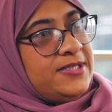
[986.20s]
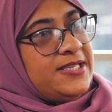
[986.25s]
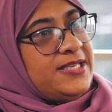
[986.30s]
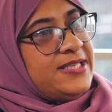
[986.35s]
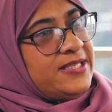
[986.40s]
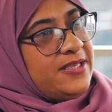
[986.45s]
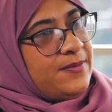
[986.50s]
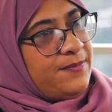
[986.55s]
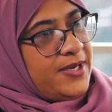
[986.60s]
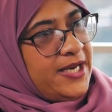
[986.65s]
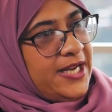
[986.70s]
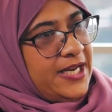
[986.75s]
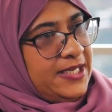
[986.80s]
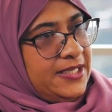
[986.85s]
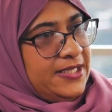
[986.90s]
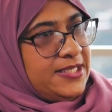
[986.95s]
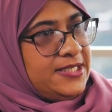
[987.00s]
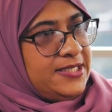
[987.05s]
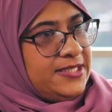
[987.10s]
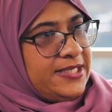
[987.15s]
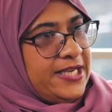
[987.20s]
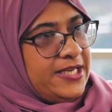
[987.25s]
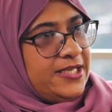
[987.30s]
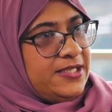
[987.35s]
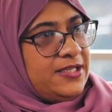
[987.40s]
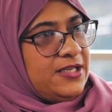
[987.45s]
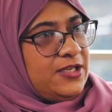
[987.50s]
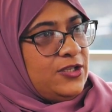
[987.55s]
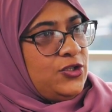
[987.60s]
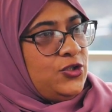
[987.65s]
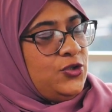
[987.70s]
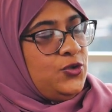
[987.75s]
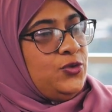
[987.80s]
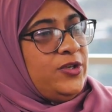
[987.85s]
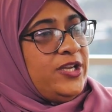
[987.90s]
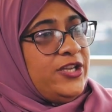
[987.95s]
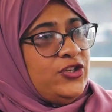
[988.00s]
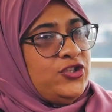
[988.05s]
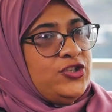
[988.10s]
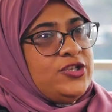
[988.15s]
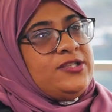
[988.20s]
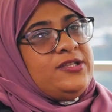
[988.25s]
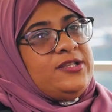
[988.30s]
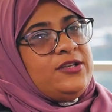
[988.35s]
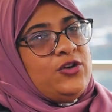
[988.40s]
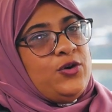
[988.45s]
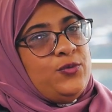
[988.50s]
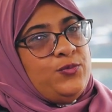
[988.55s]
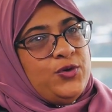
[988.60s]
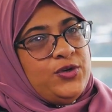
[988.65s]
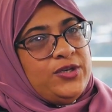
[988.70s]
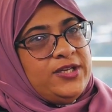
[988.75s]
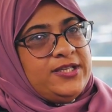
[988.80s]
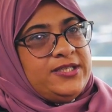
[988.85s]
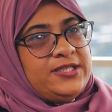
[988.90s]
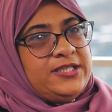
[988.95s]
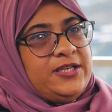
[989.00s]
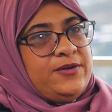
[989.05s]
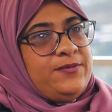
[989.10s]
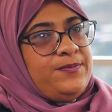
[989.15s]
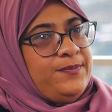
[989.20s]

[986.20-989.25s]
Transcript: disseminate this data to not just the community,